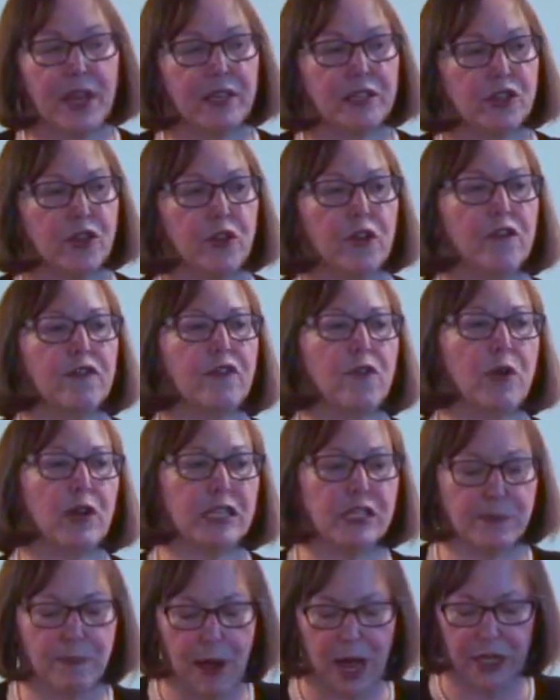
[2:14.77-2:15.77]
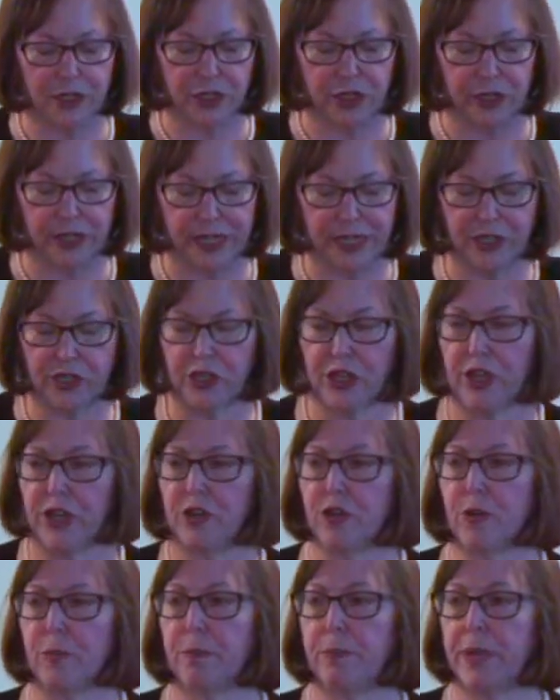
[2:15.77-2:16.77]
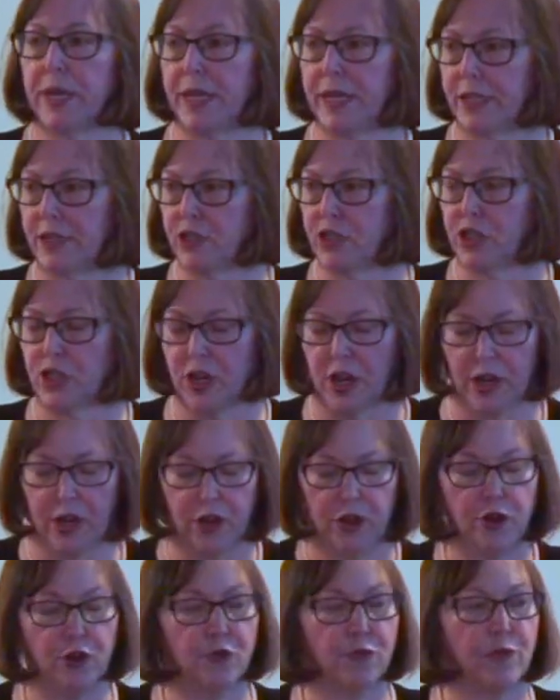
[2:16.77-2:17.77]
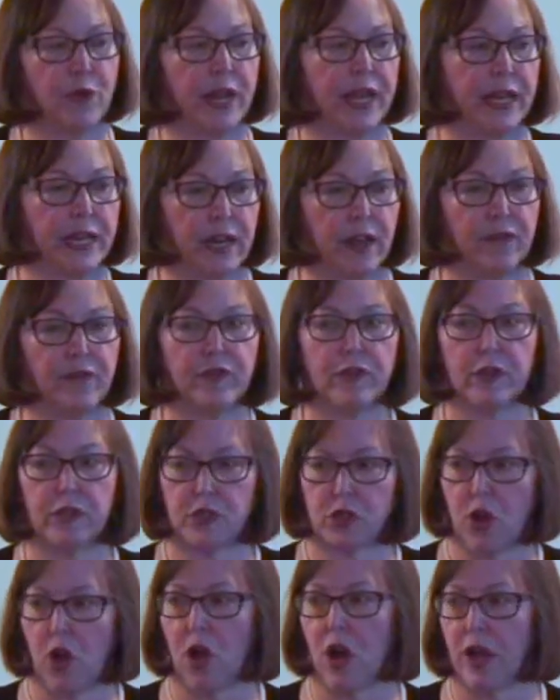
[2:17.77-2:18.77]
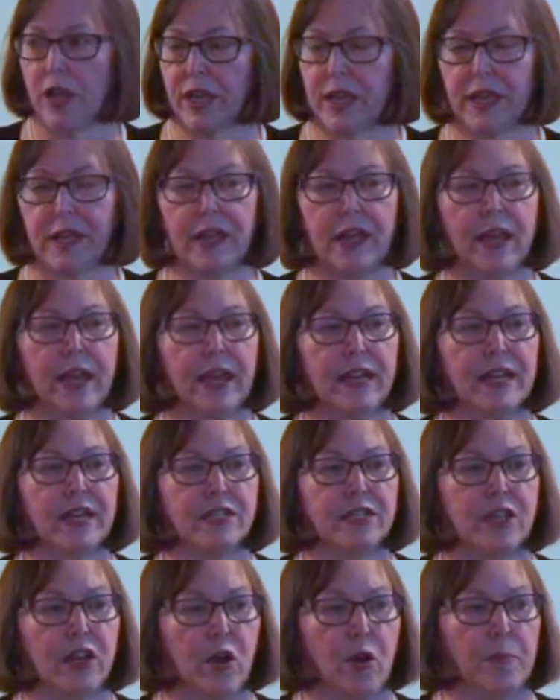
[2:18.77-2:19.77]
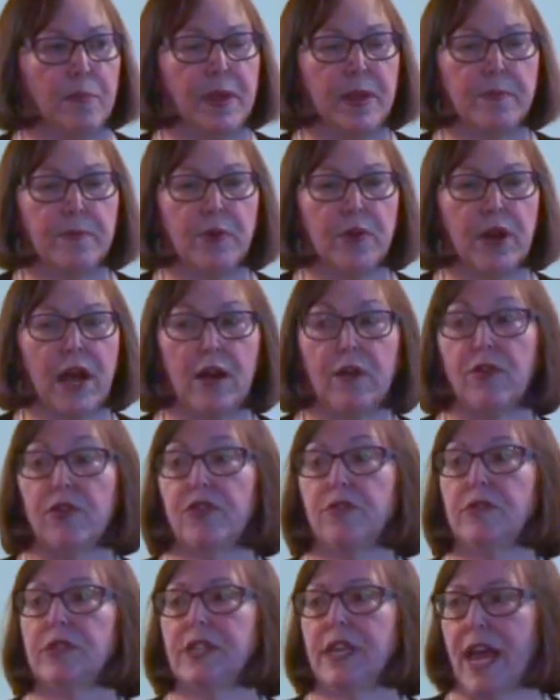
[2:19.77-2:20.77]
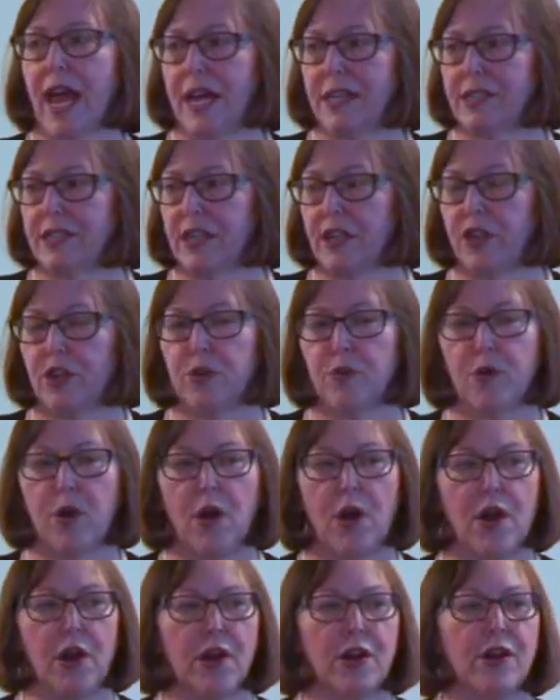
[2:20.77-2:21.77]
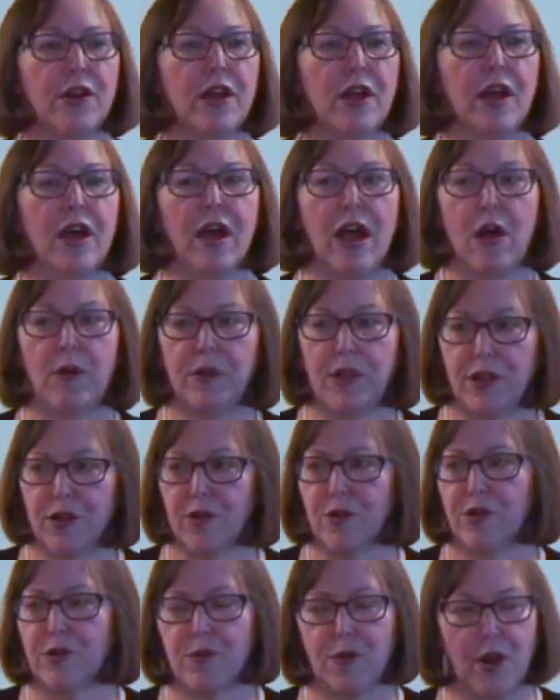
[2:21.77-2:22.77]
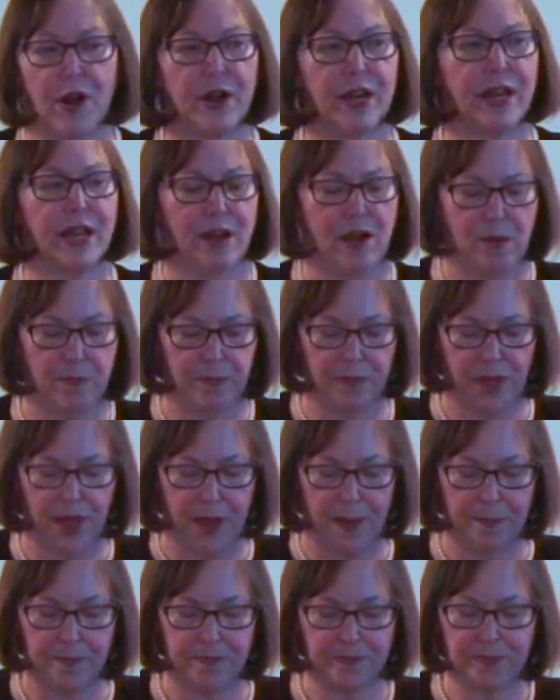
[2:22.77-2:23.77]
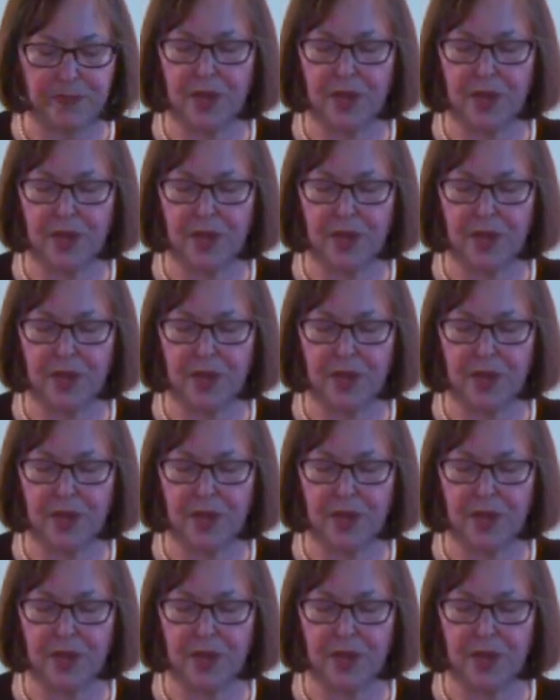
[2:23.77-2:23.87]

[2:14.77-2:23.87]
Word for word: So your voice modulation, your pitch, your rate of talking can tell people how enthusiastic you are, how eager you are to help them,